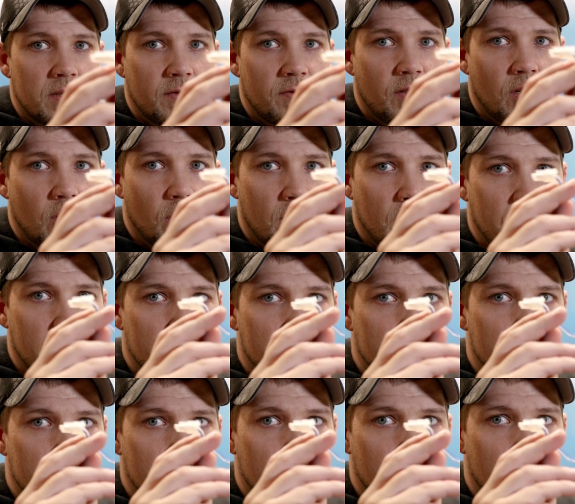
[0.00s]

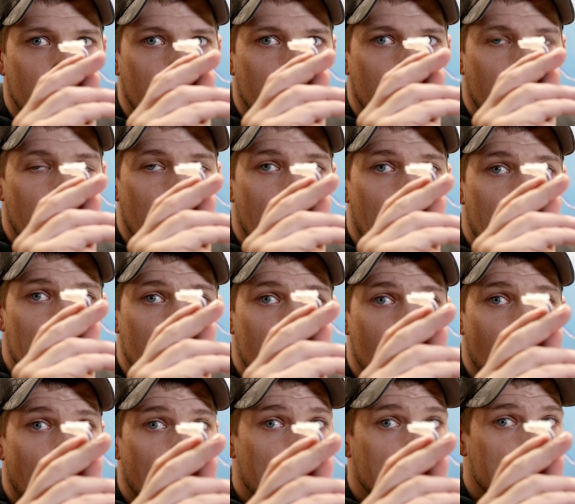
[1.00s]
focus, a
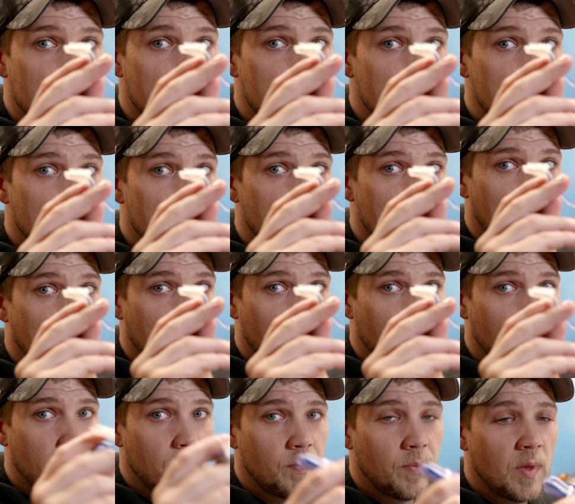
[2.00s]
JST
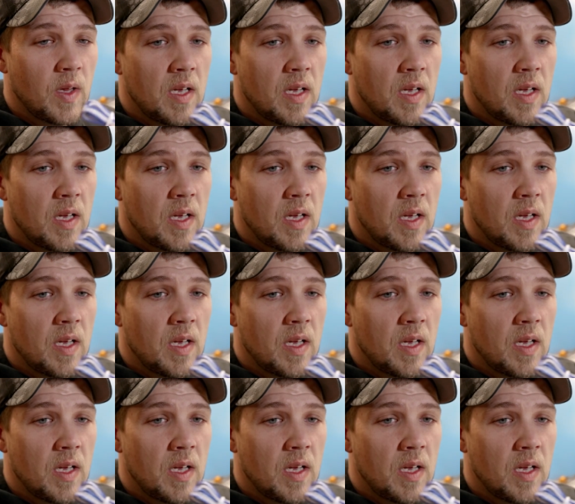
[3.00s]
connector,